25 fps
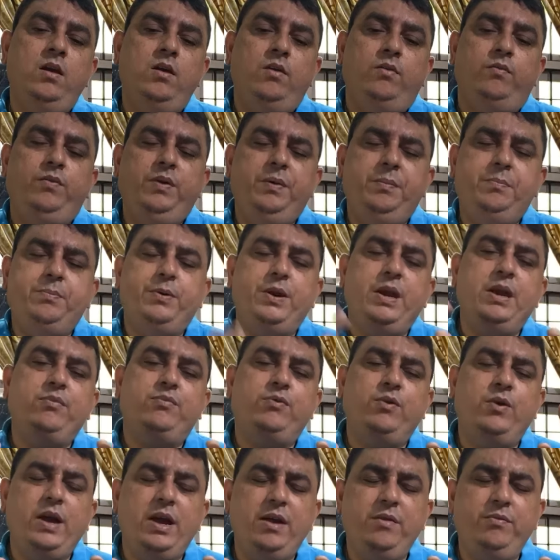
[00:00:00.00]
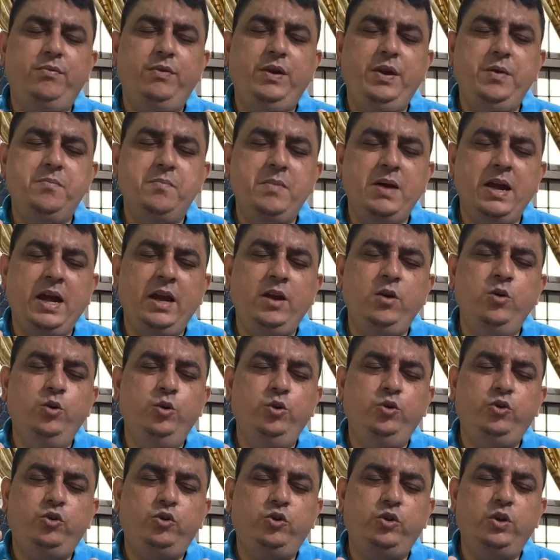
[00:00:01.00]
We pray for every man
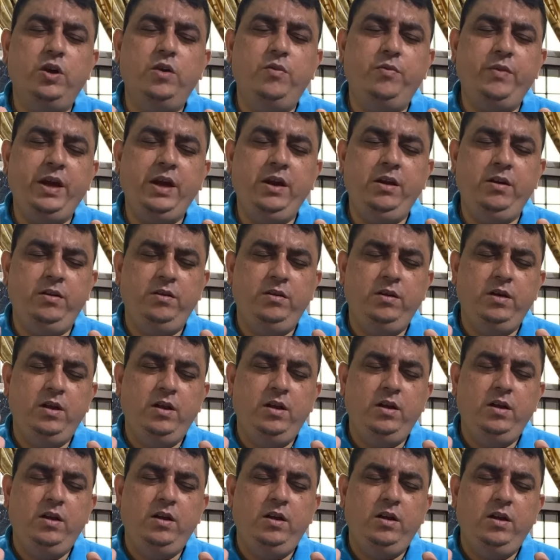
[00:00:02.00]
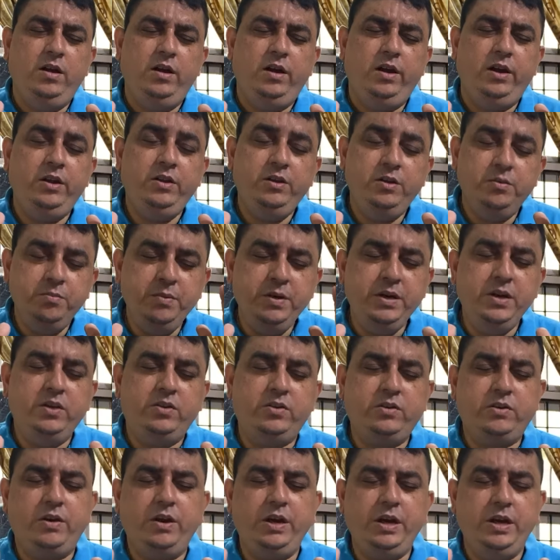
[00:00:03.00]
who's serving in the
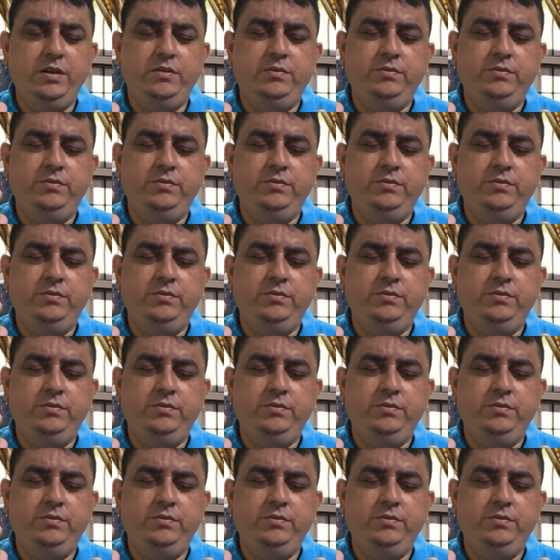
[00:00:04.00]
ministry.